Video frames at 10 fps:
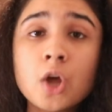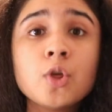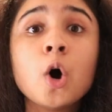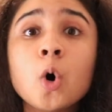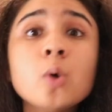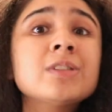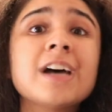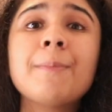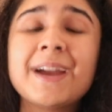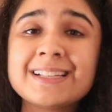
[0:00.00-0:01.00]
The whole
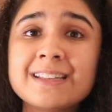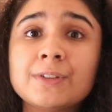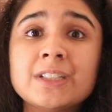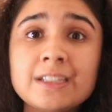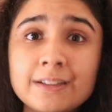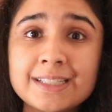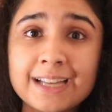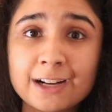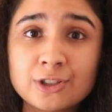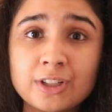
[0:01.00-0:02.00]
Tab S7 series
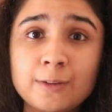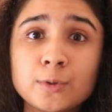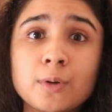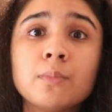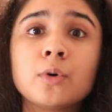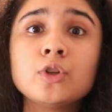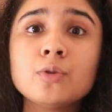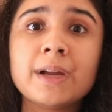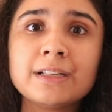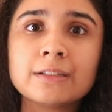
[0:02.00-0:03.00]
actually was a
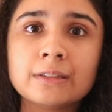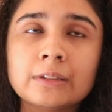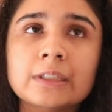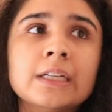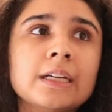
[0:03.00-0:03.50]
monumental